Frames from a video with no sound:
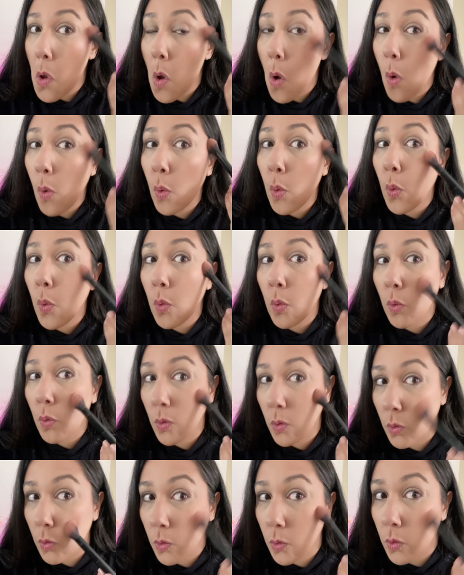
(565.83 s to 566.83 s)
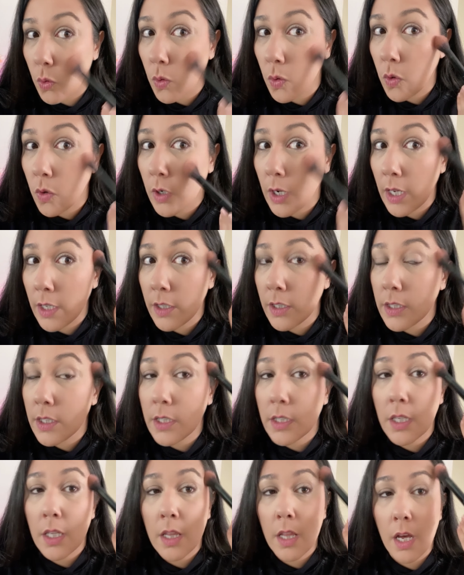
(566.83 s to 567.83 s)
Ooh, can you
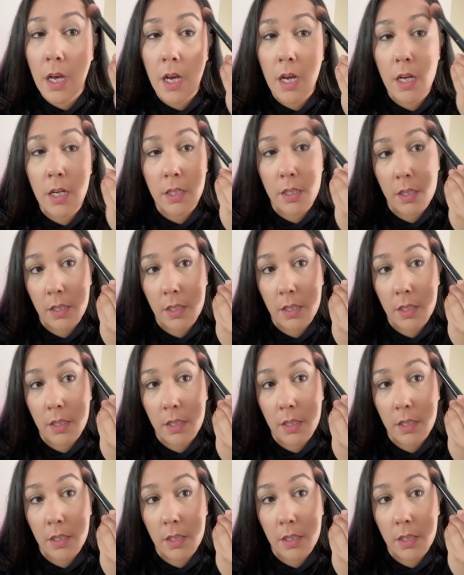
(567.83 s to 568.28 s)
see that?